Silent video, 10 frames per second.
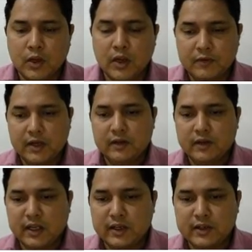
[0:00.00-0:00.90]
If there
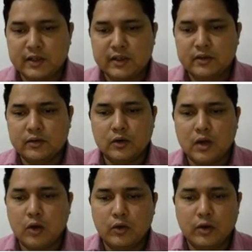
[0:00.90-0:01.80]
is any changes,
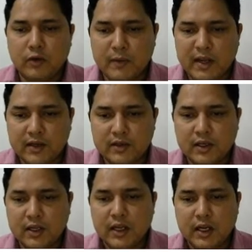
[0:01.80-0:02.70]
how he will manage.
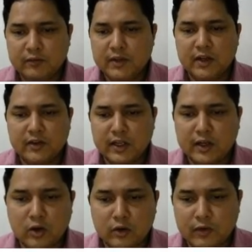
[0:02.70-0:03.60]
If there is
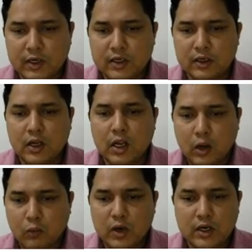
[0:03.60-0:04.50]
any conflict,
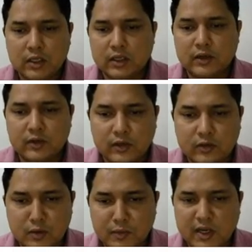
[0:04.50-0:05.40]
what are the things he is
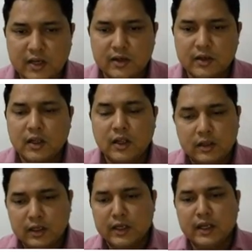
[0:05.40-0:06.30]
communicated.
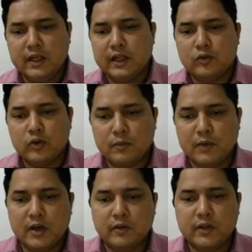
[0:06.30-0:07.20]
Then again, he has to
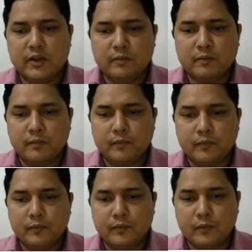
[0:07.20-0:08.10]
communicate with his
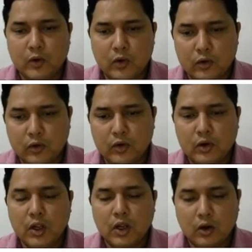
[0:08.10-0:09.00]
or
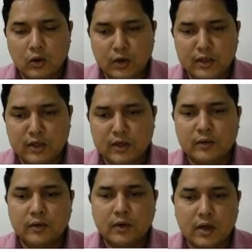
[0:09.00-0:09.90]
origin
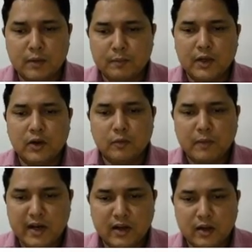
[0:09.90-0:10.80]
company or
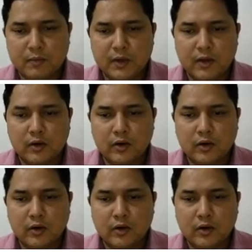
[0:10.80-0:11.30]
parent company.